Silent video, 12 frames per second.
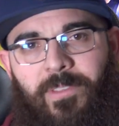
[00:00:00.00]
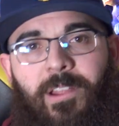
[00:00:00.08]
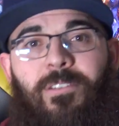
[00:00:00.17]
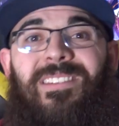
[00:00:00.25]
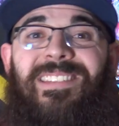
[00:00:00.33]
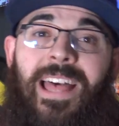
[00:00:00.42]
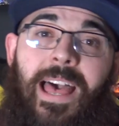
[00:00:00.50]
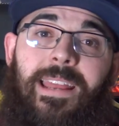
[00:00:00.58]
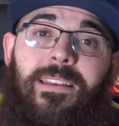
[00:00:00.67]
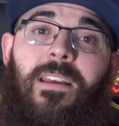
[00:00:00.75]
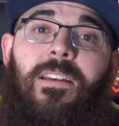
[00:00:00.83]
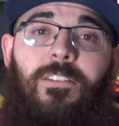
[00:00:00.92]
They are
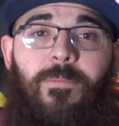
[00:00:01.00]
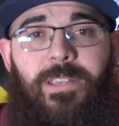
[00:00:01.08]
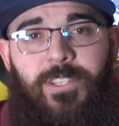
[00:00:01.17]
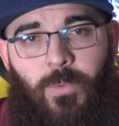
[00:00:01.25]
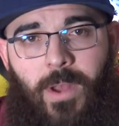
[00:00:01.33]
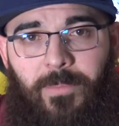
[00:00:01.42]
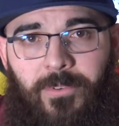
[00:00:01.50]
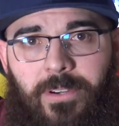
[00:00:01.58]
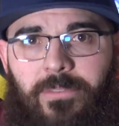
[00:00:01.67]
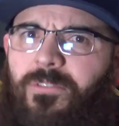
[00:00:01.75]
designed to be swapped around.